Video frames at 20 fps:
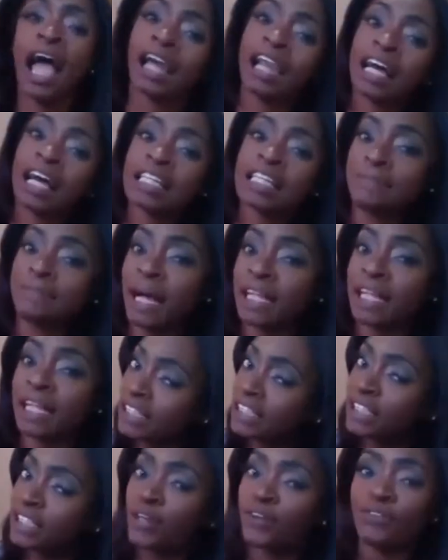and I
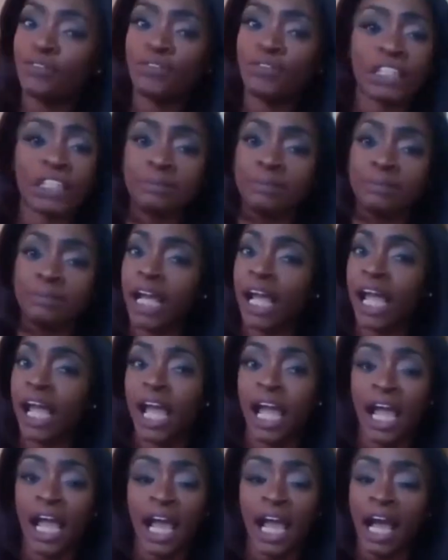spot this little freshman,
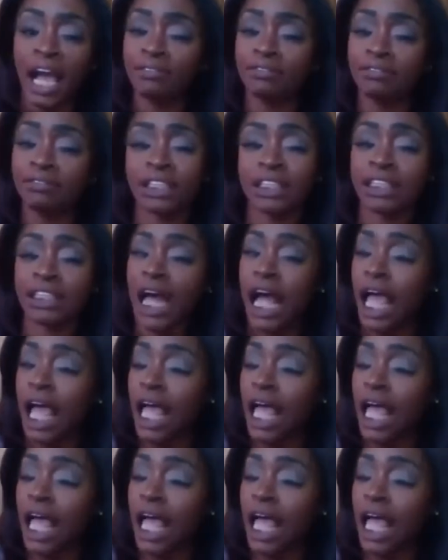and I'm just